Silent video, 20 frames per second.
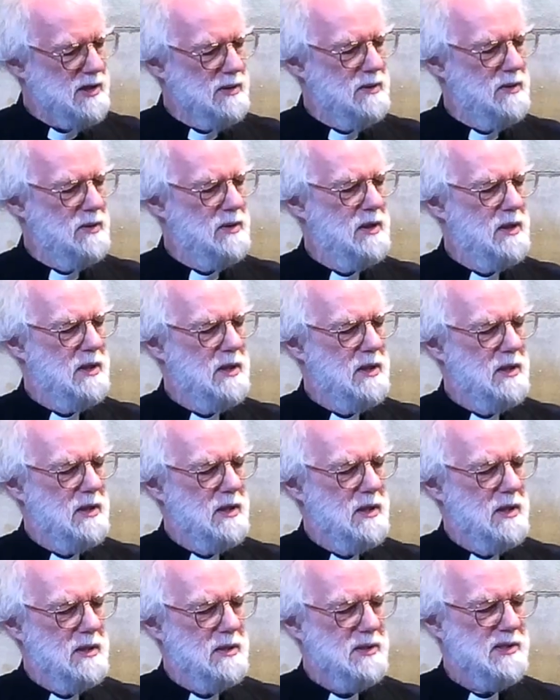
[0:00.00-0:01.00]
to
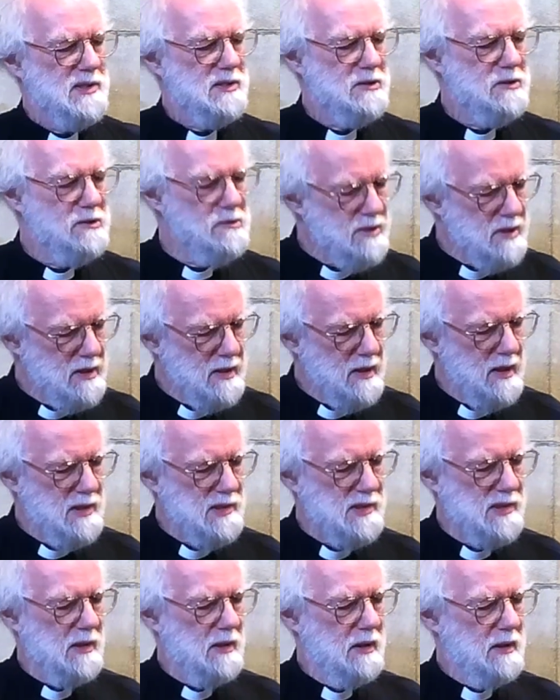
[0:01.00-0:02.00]

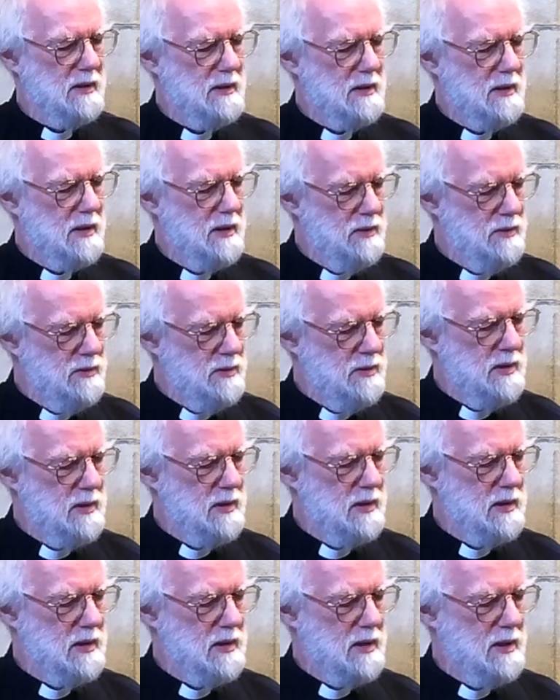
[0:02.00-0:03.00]
scrutinize your
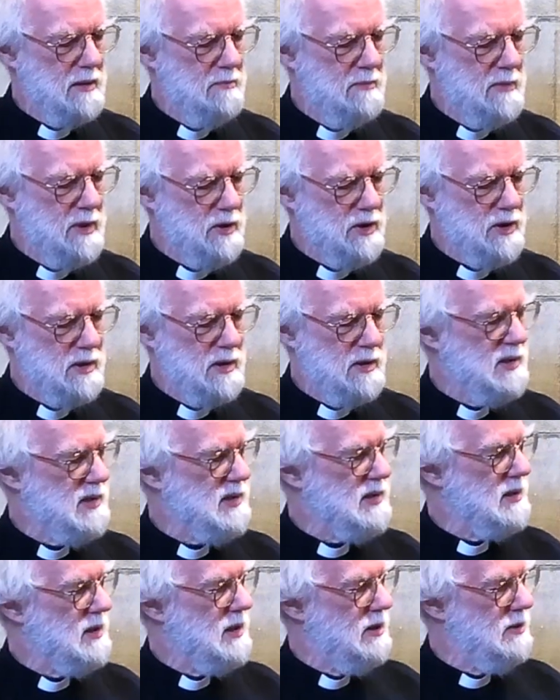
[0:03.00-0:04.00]
own
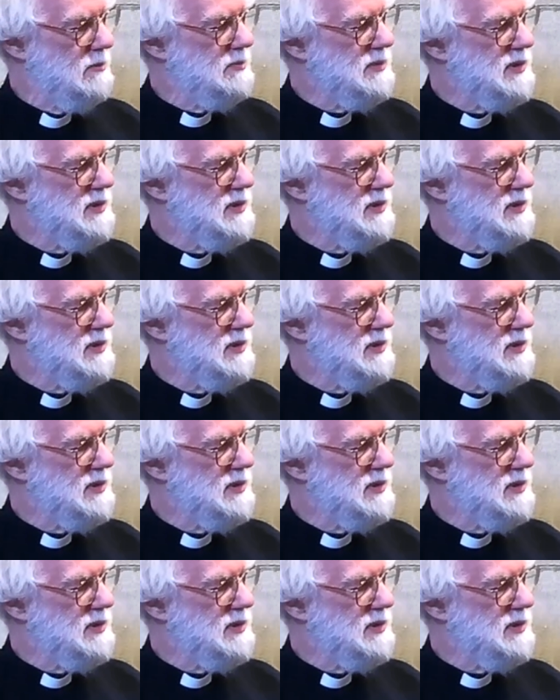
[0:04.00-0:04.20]
emotions and